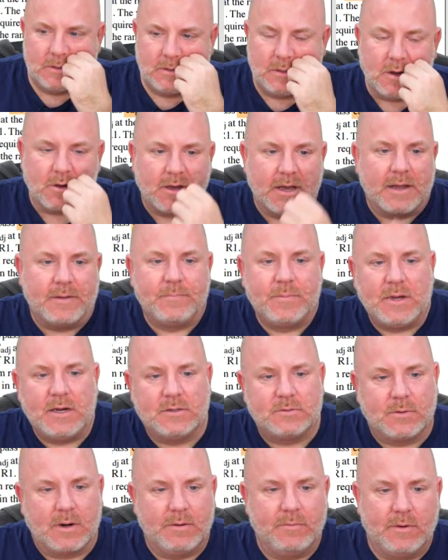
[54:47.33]
Okay,
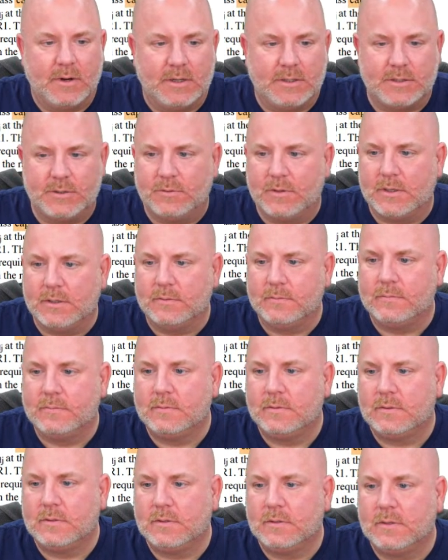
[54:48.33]
here's what I want to do then.
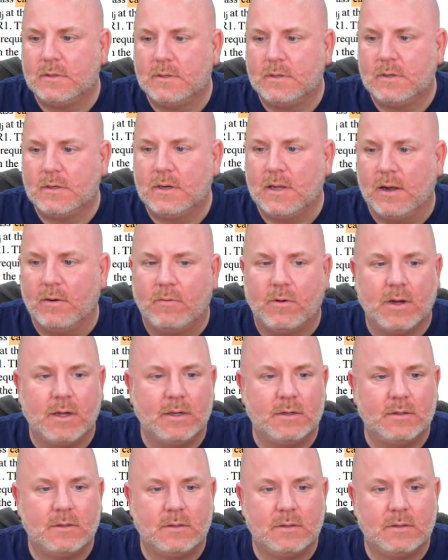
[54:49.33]
All